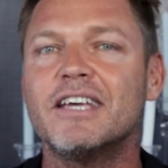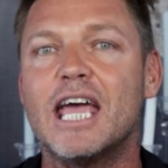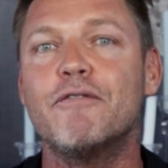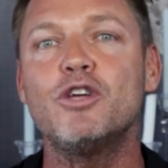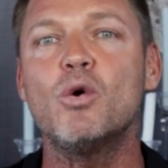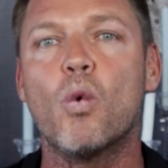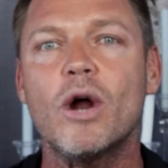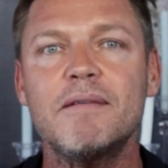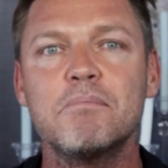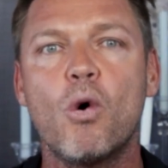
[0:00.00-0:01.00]
If you
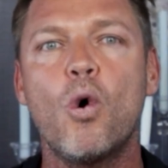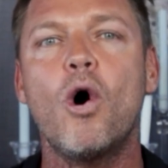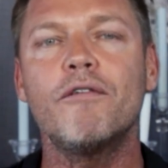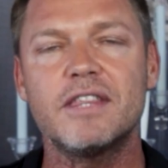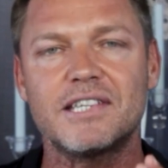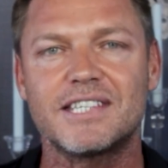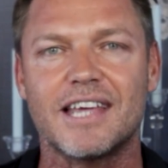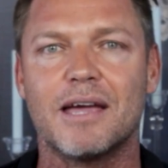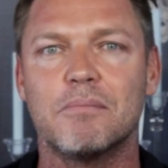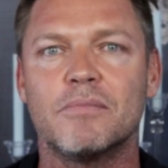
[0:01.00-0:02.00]
want more of the
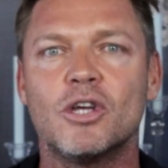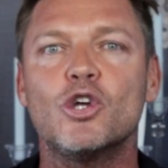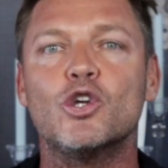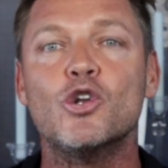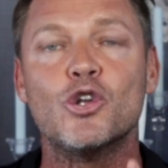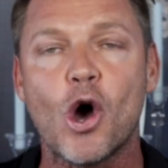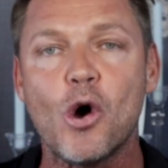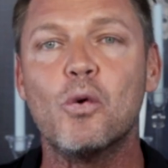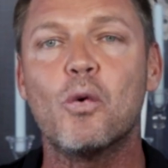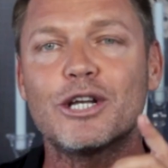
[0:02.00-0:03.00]
same, you
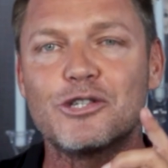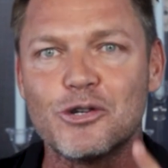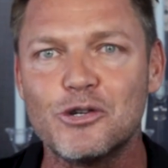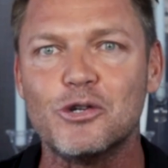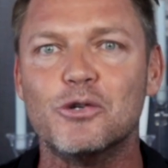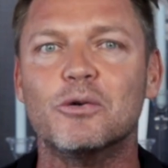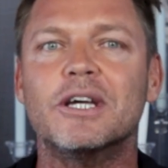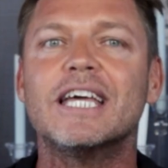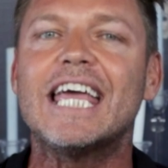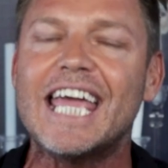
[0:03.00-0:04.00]
know what to do.
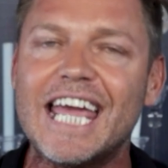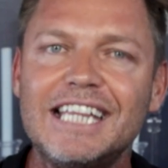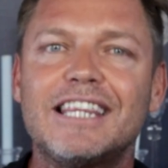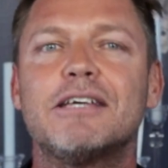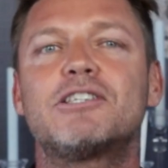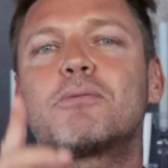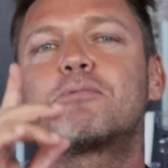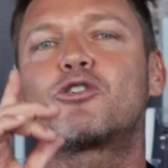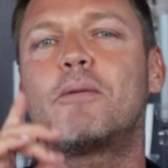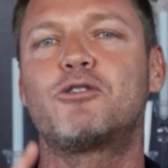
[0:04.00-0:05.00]
Hit the
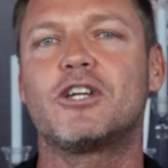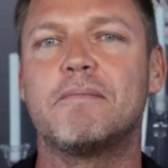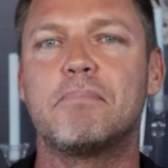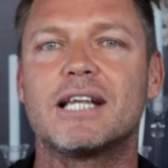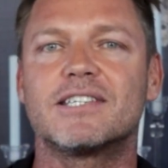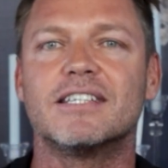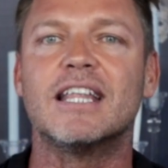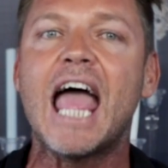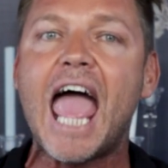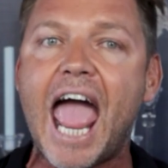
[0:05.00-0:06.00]
subscription button
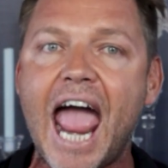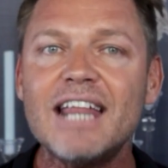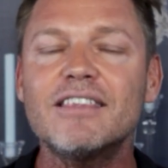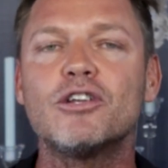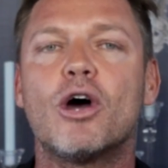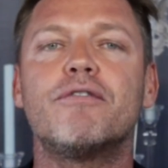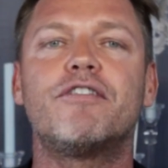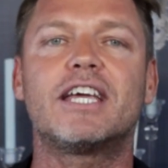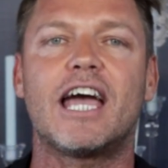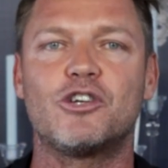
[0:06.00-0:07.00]
and the
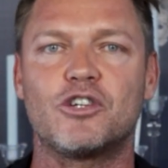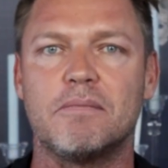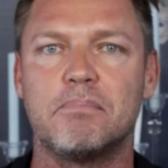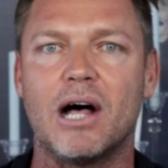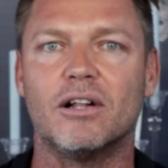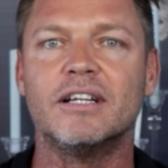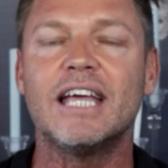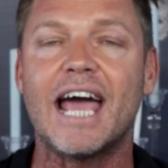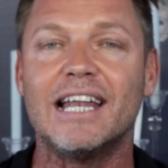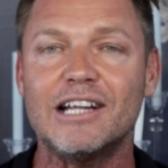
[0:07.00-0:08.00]
notification bell,
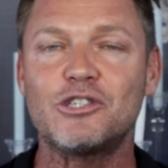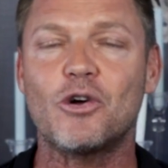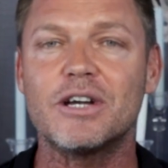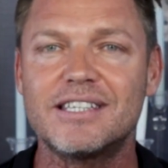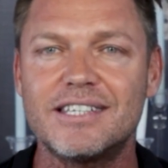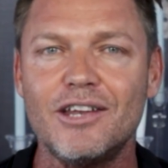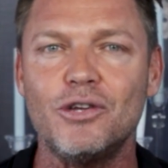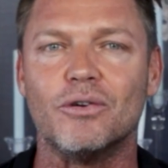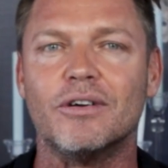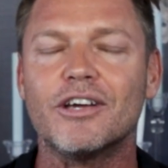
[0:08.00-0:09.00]
and let's
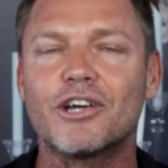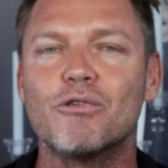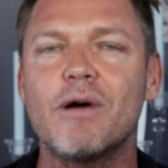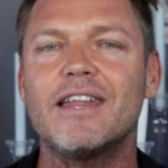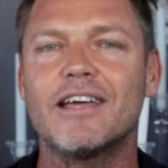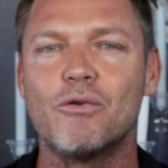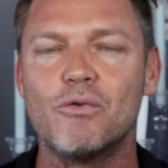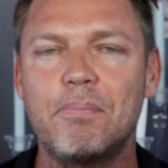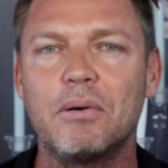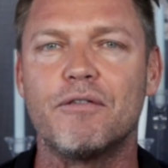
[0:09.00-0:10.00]
continue creating a
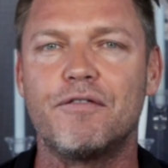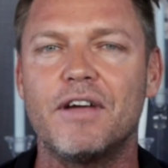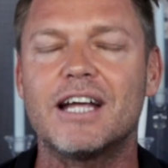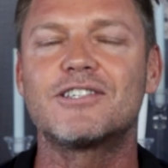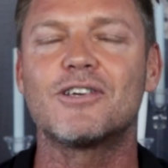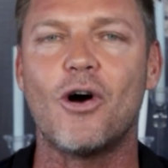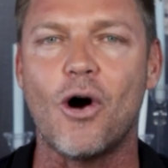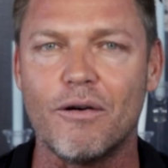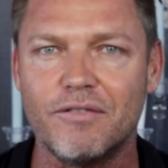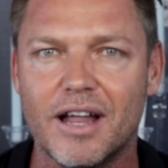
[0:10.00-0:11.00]
ripple effect
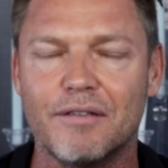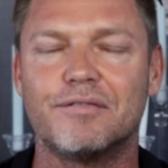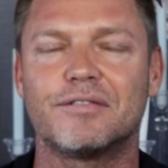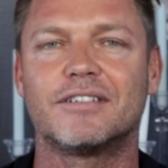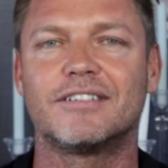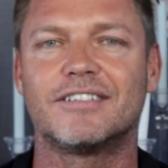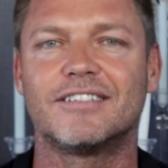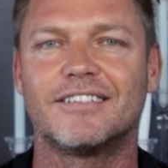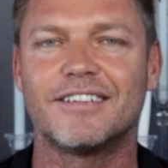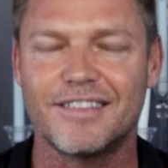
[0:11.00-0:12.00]
of love.
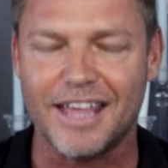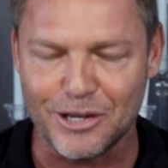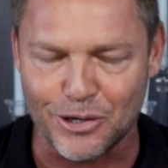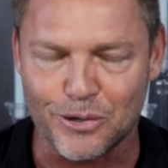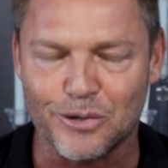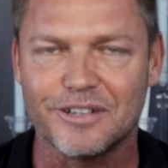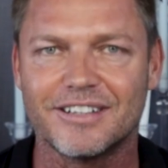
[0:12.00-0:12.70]
Thank you.